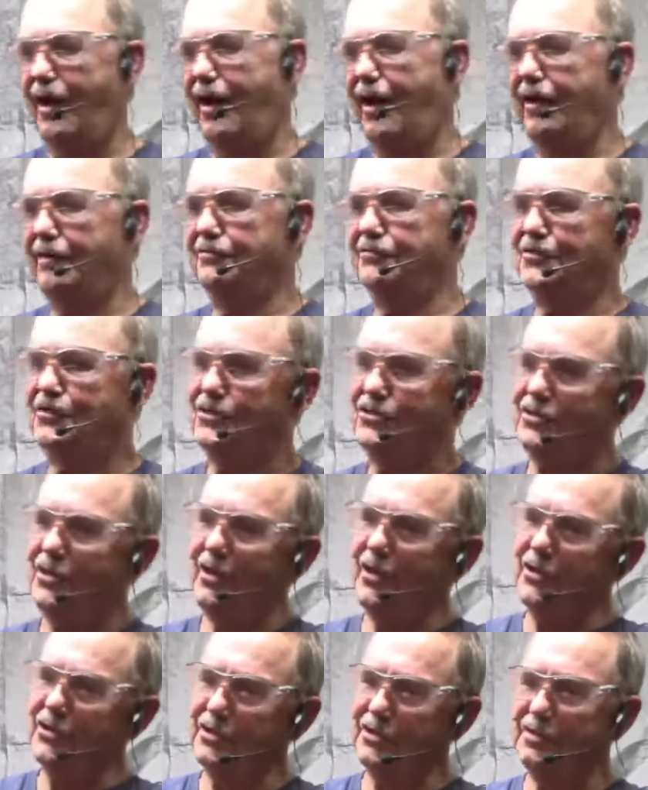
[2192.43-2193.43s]
I've
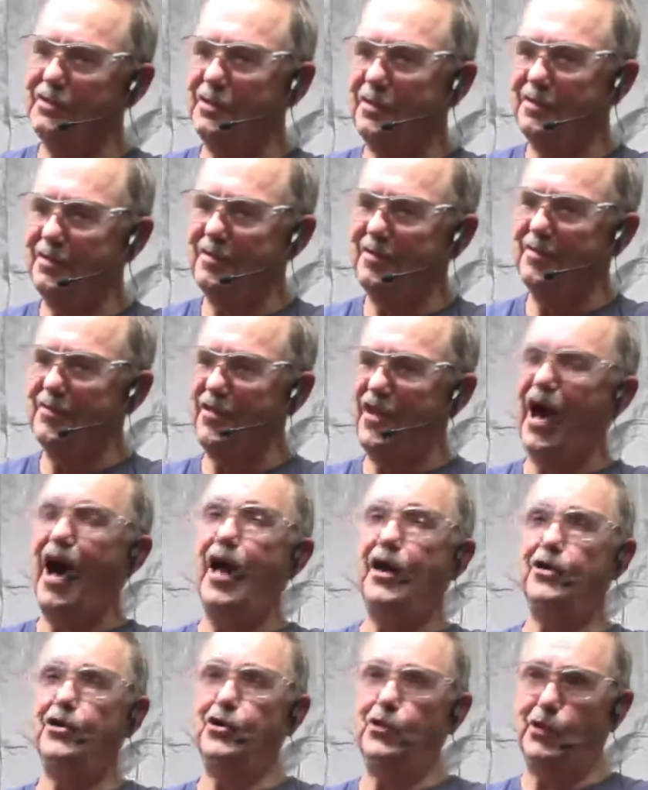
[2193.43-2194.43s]
started
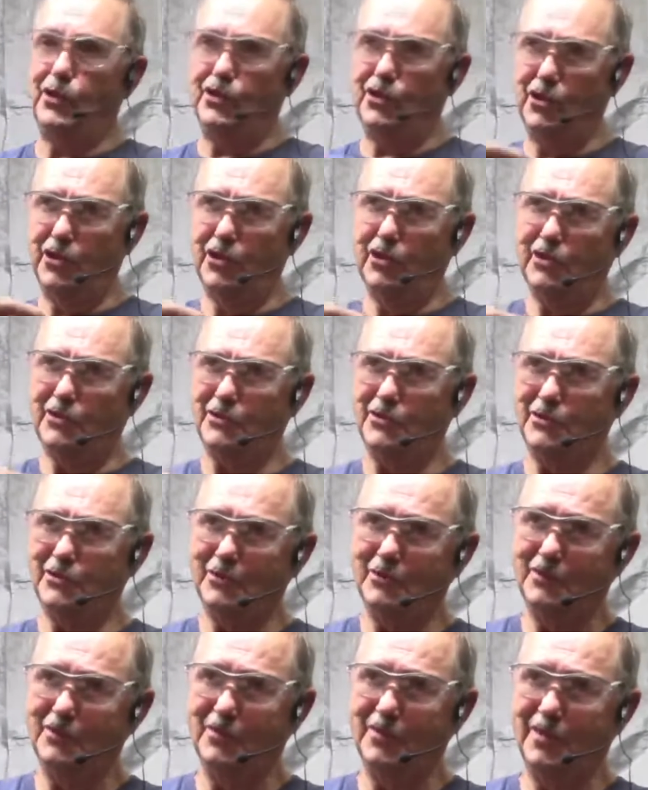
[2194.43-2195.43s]
not doing this.
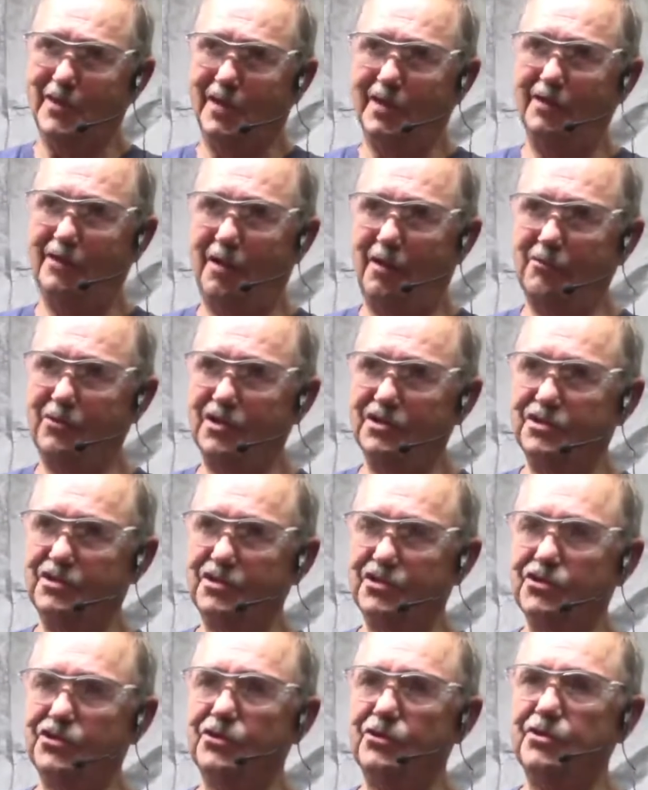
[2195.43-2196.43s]
I was
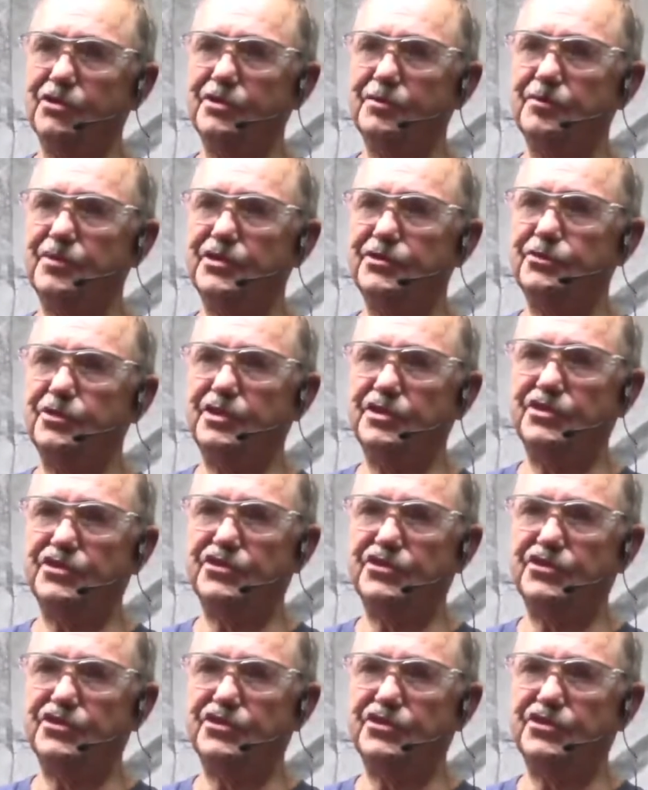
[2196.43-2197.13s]
just turning it between